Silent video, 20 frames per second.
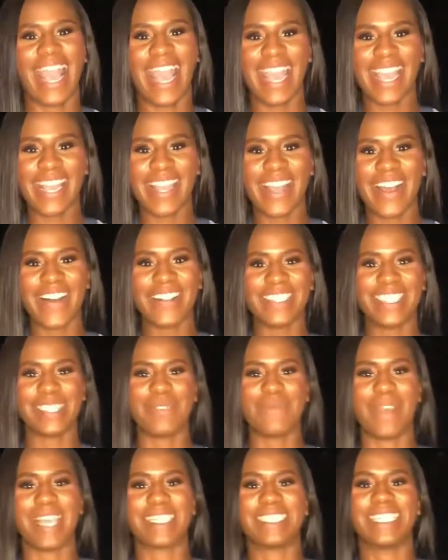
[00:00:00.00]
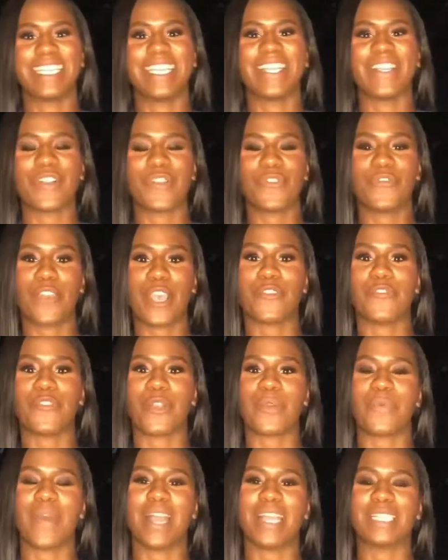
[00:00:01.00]
Hey y'all, it's Maxine, your
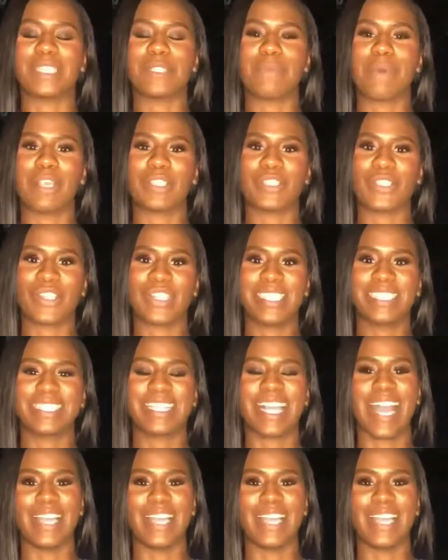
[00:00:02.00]
favorite wine specialist,